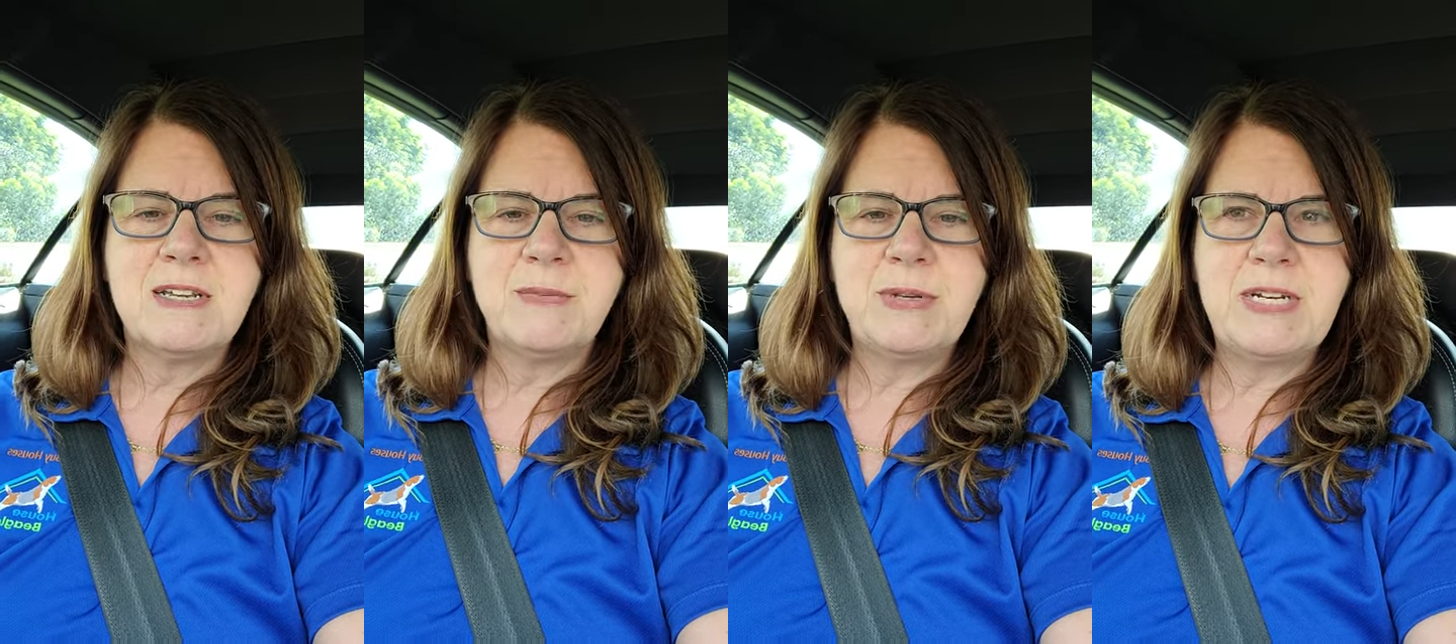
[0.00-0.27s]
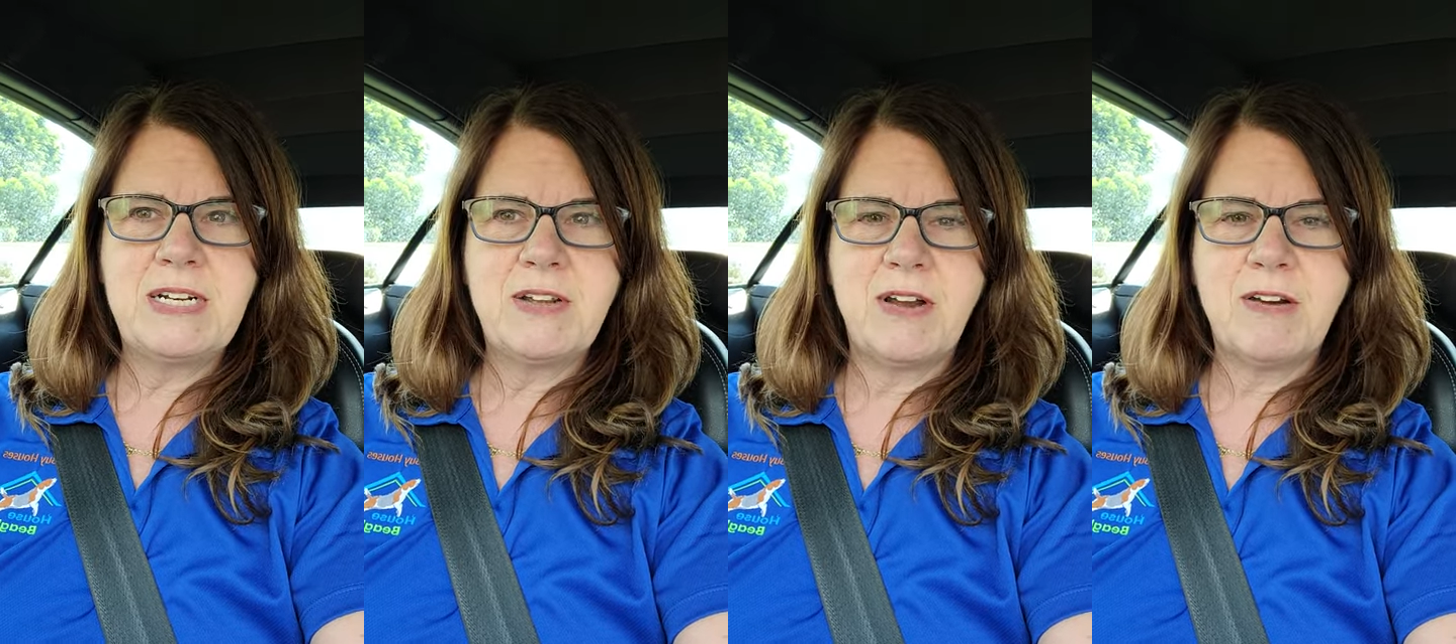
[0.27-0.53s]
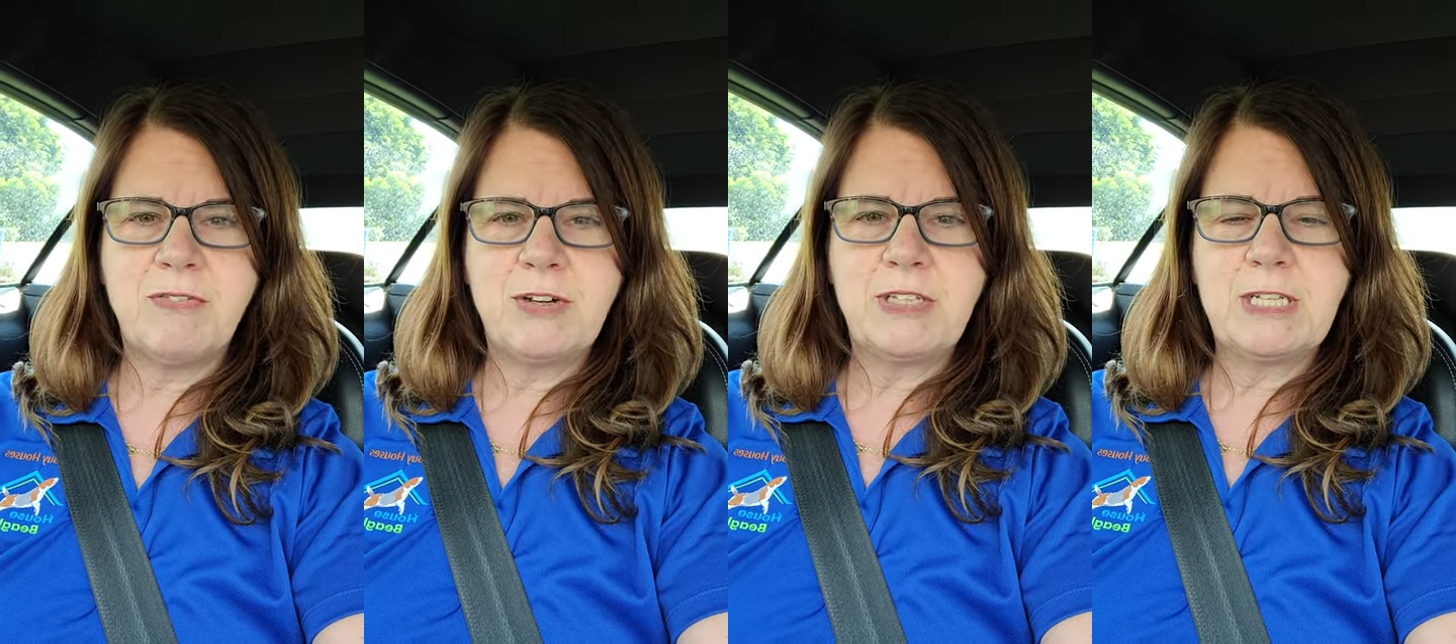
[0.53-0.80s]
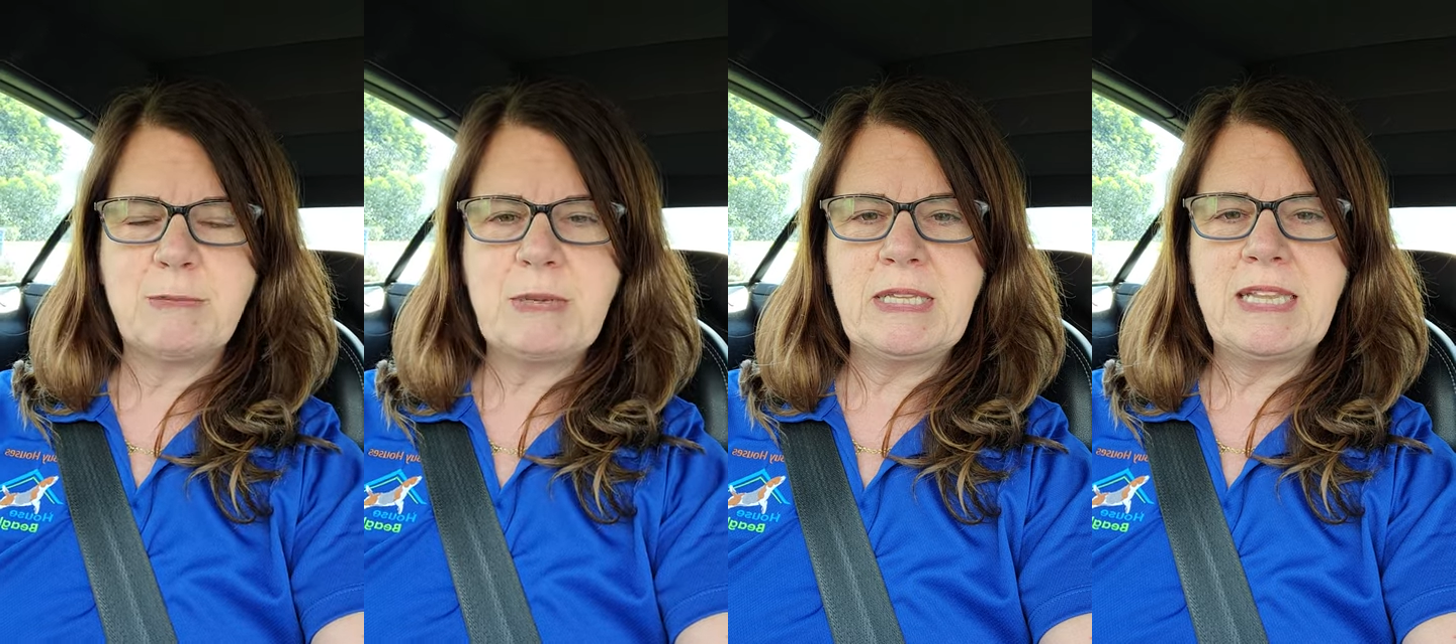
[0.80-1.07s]
we need to offer you a
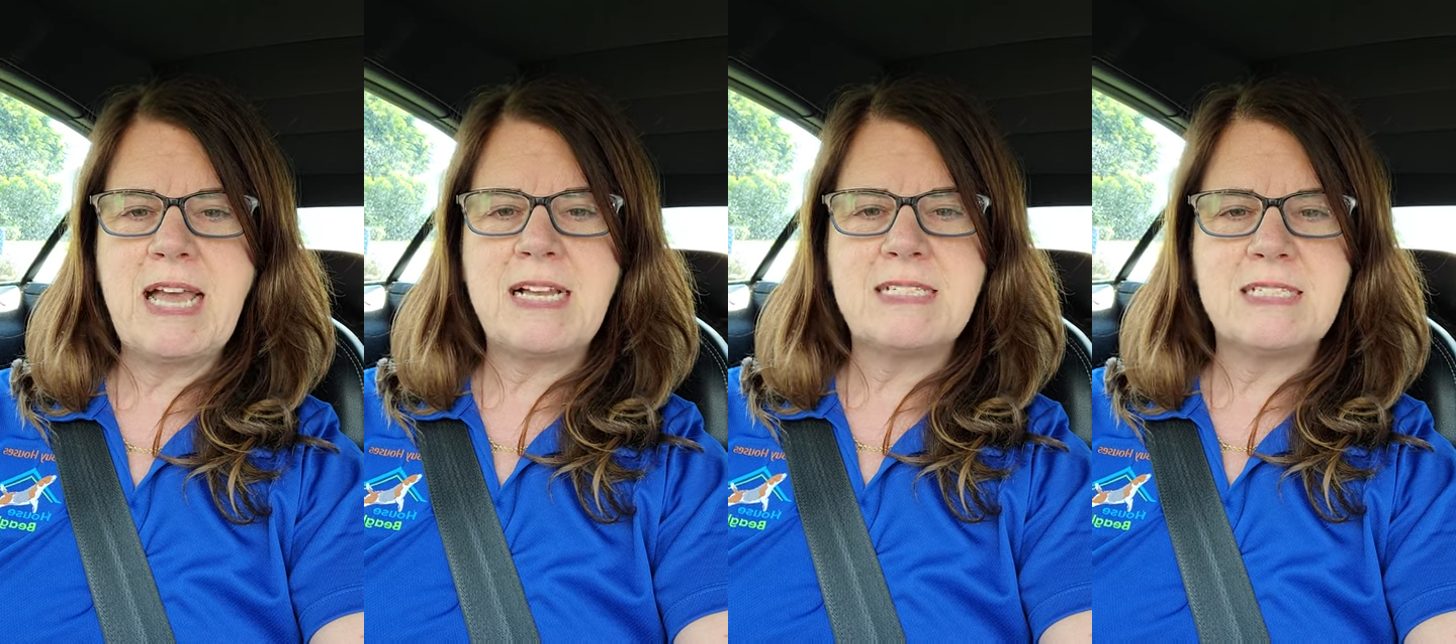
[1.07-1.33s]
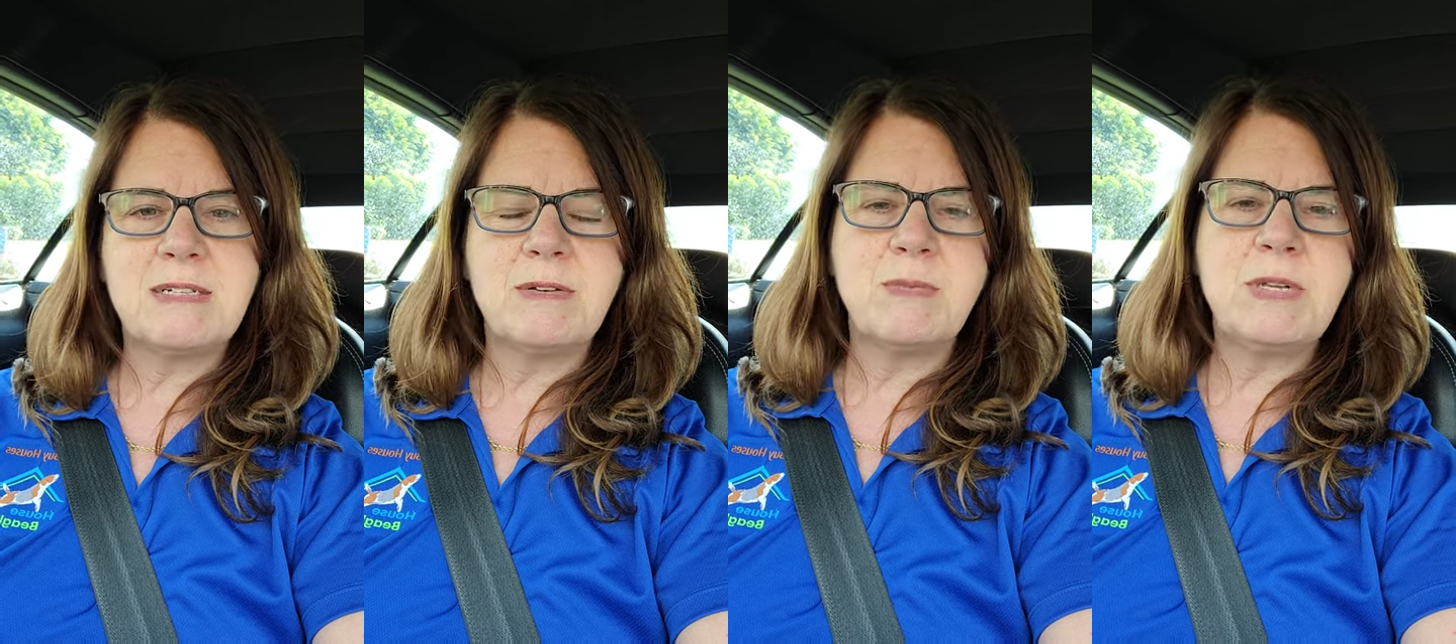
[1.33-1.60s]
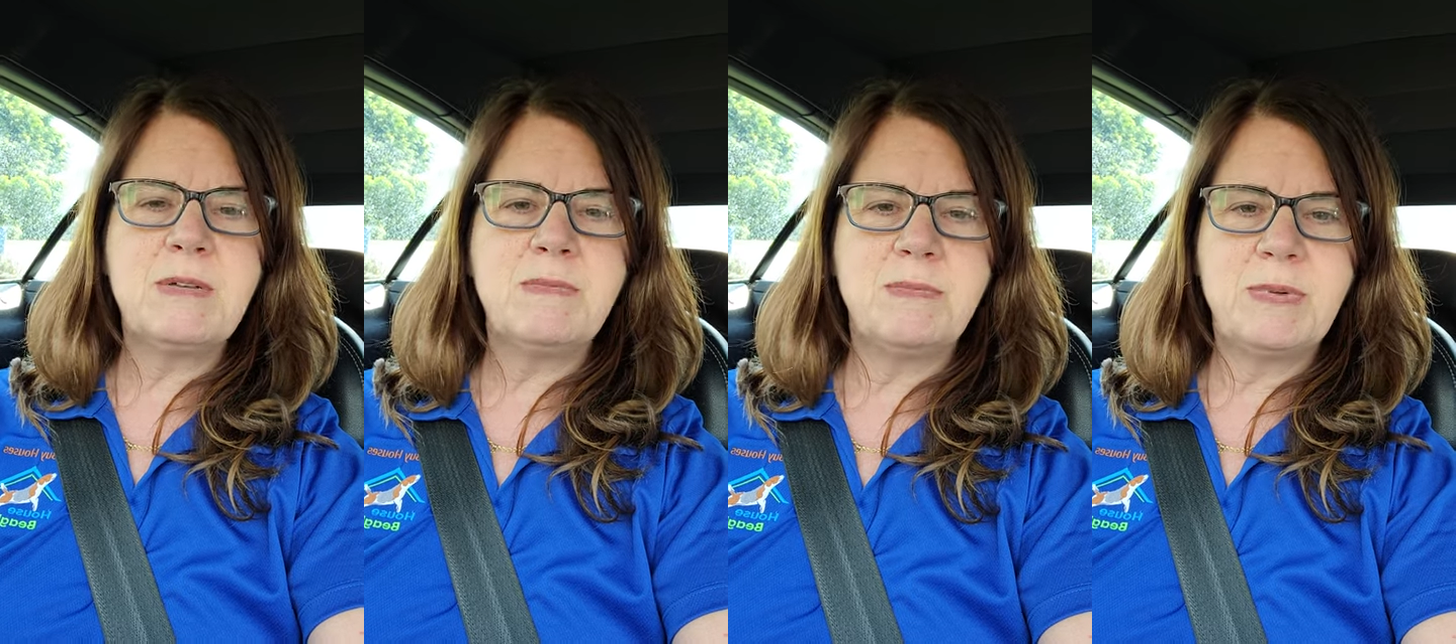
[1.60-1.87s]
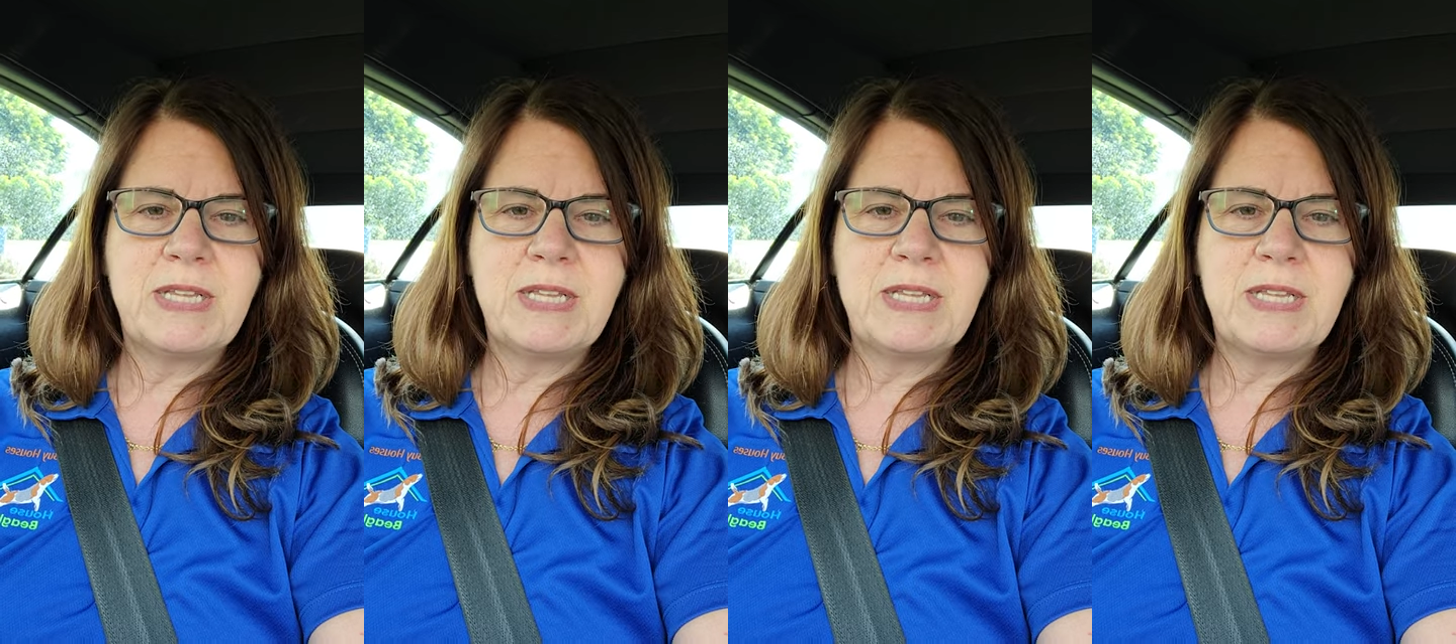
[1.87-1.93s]
little bit less. So we,